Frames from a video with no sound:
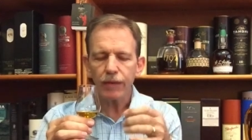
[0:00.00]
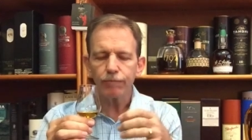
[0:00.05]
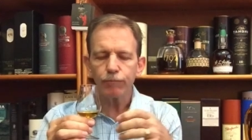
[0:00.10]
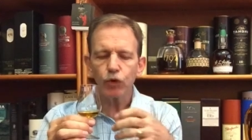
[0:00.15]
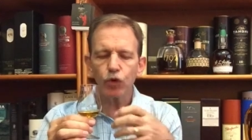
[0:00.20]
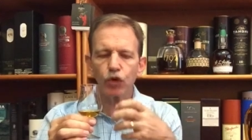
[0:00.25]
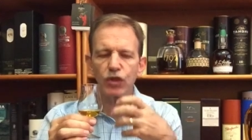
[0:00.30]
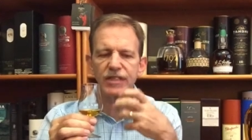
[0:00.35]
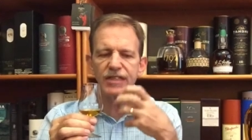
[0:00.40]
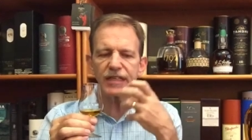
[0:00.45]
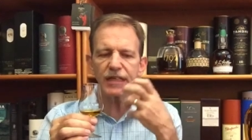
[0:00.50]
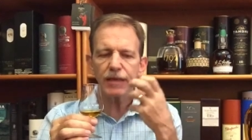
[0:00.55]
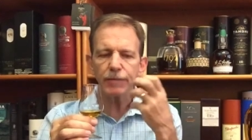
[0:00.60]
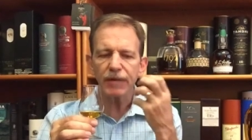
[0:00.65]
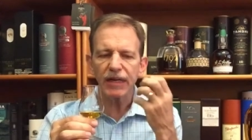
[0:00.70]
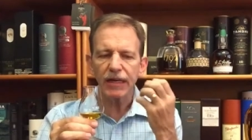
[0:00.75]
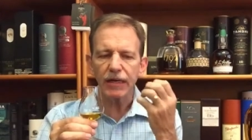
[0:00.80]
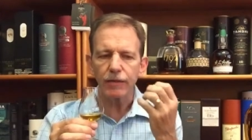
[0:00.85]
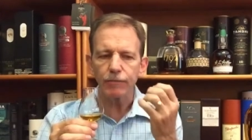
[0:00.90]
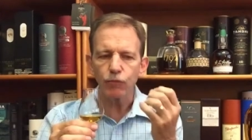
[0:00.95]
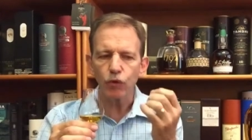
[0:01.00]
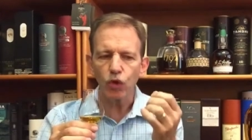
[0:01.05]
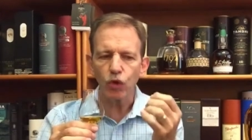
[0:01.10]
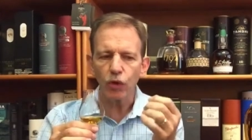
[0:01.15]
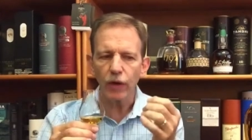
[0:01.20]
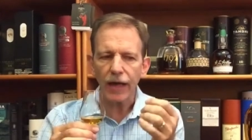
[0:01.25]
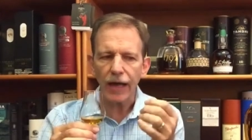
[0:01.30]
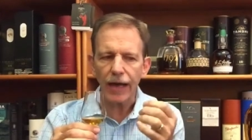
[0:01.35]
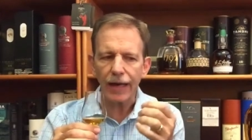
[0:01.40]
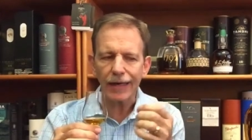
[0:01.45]
More cinnamon and
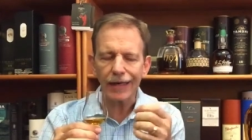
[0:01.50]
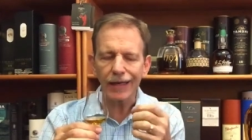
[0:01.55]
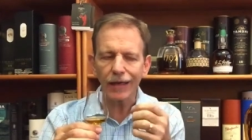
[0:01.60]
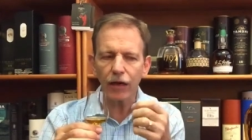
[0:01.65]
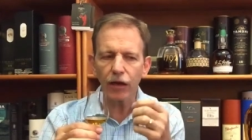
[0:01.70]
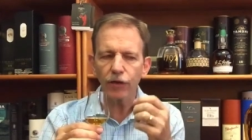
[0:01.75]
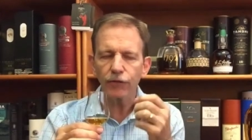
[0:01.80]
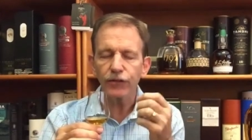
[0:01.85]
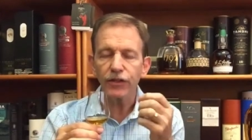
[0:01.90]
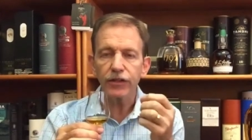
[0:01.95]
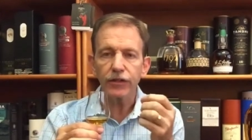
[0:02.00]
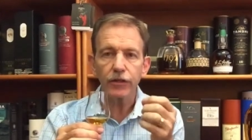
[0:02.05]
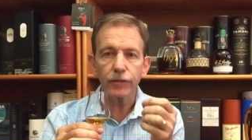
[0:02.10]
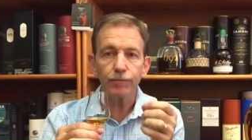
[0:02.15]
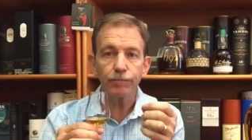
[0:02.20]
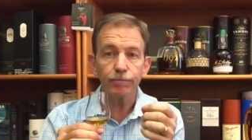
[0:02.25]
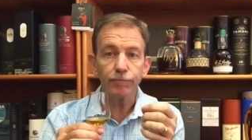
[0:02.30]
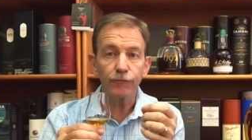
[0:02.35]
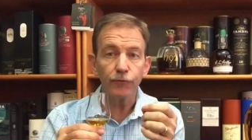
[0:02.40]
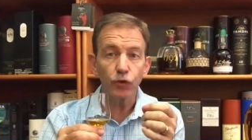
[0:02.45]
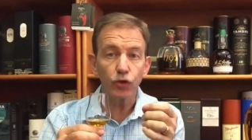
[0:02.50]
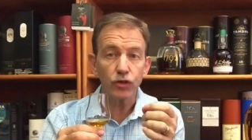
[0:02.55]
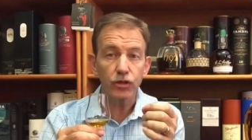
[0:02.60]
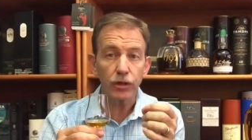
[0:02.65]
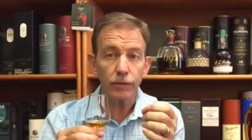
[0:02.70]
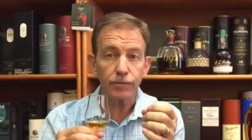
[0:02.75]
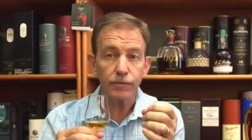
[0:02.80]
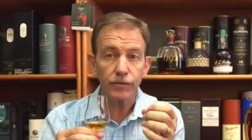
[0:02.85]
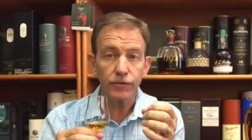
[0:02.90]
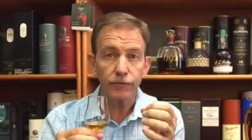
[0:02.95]
more honey after the four
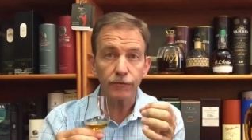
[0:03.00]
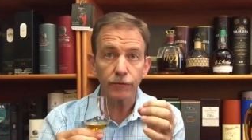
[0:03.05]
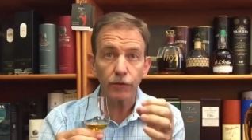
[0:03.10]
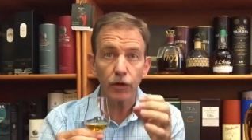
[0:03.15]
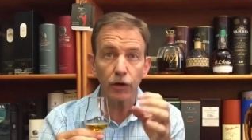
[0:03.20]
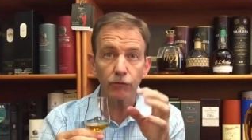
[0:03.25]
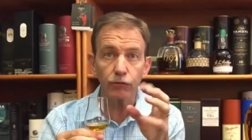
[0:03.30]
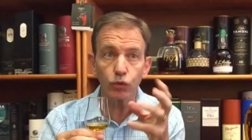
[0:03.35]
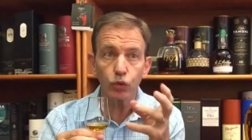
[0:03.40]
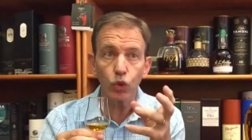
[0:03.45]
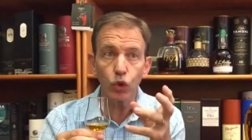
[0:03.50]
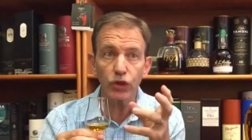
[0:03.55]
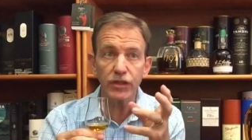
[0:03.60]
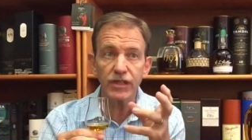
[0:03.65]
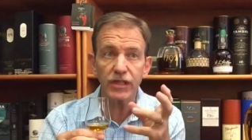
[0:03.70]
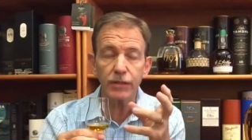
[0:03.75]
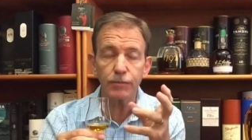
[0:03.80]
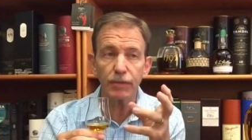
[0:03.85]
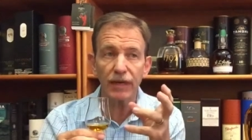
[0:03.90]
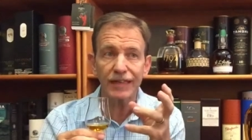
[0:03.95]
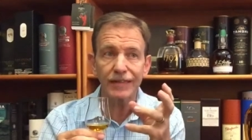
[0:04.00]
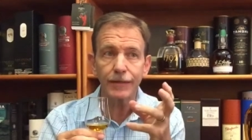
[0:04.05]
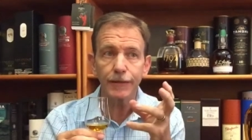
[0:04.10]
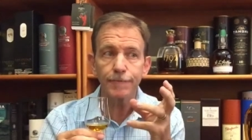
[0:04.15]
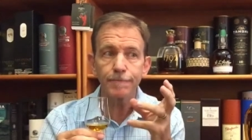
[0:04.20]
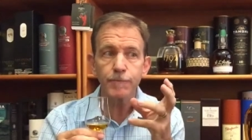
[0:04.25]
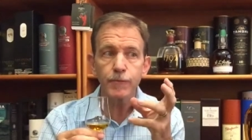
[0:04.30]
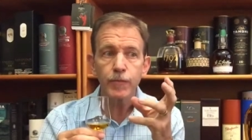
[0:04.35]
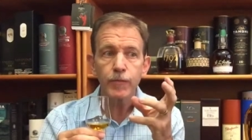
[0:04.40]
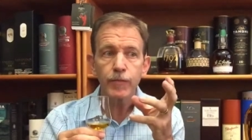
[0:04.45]
drops of water, but
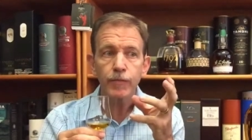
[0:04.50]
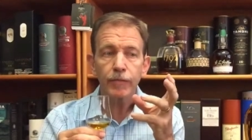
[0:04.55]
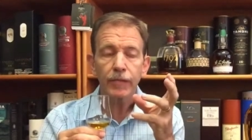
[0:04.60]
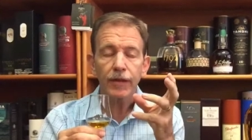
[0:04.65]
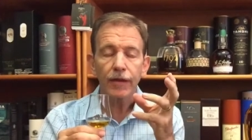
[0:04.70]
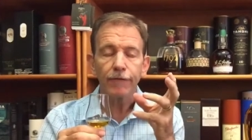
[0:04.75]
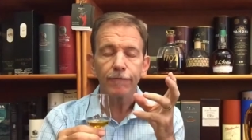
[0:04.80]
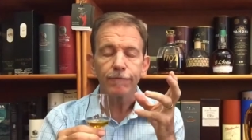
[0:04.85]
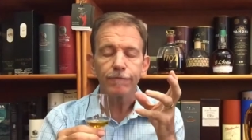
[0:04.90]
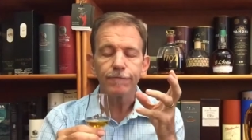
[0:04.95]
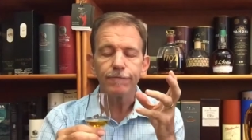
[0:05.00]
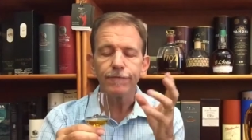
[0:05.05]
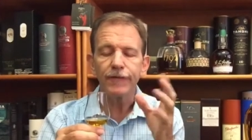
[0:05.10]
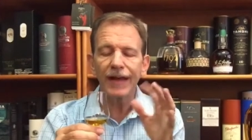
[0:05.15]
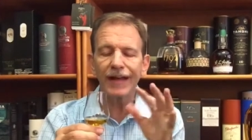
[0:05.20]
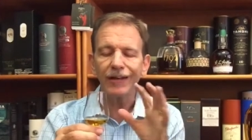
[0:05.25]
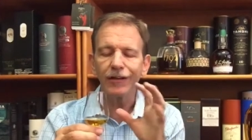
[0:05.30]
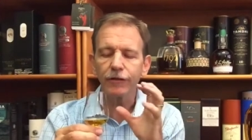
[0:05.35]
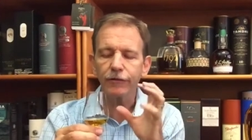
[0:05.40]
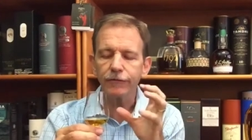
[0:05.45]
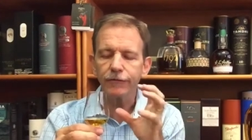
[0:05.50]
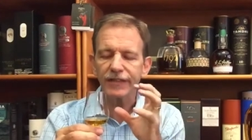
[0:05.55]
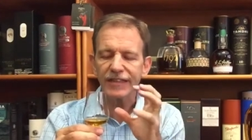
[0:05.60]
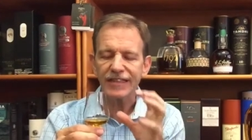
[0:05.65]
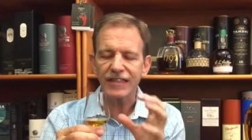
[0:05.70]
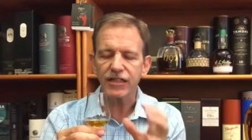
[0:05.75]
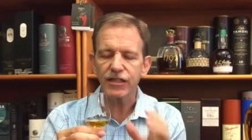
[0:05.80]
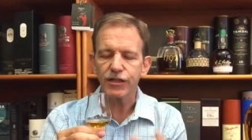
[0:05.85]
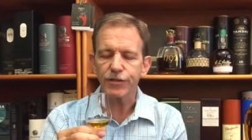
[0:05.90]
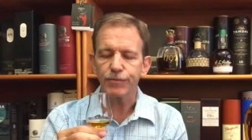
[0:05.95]

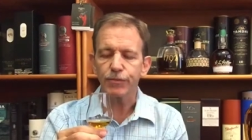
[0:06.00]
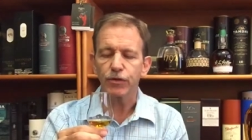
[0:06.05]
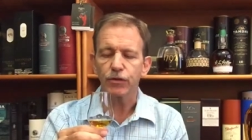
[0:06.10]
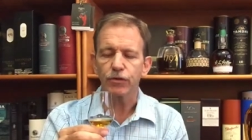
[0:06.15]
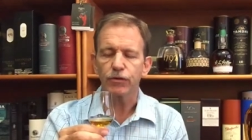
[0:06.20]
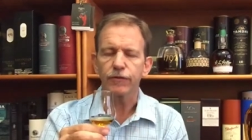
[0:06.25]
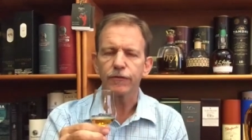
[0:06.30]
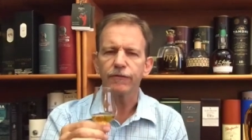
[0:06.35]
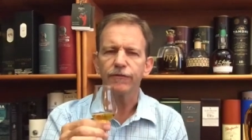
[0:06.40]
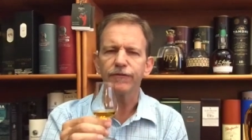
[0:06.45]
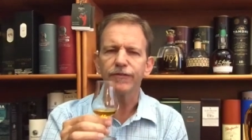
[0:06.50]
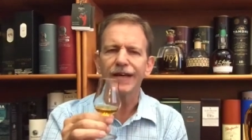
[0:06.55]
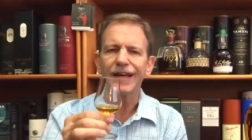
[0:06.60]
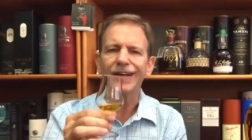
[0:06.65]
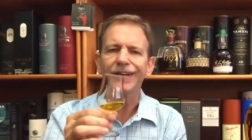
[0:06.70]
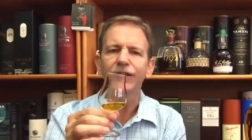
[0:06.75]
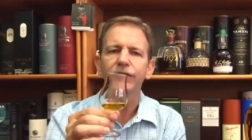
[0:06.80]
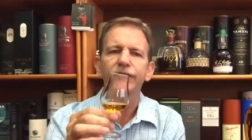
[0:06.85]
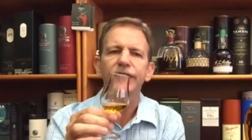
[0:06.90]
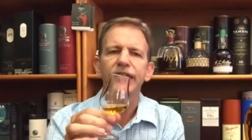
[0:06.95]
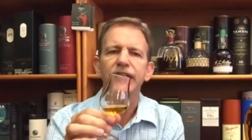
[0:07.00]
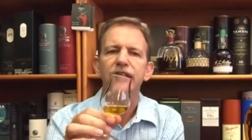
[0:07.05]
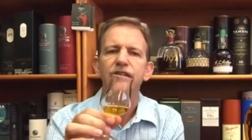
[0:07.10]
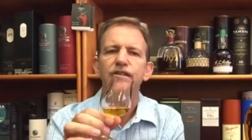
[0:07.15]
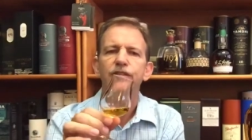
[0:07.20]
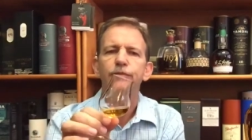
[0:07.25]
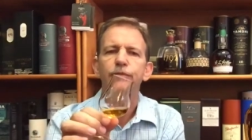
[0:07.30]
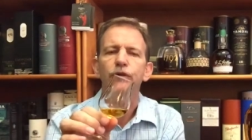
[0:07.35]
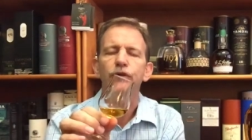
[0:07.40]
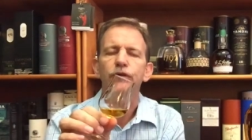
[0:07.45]
velvety smooth, velvety
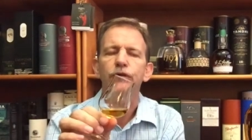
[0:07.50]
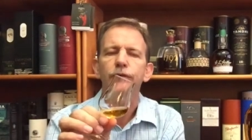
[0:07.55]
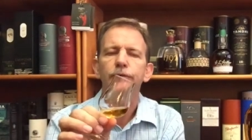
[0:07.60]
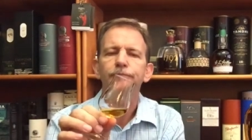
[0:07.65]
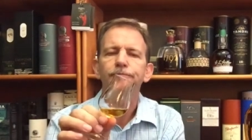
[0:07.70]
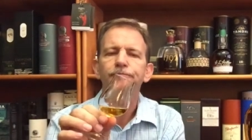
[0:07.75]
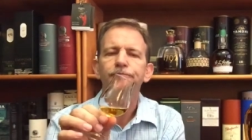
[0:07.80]
smooth.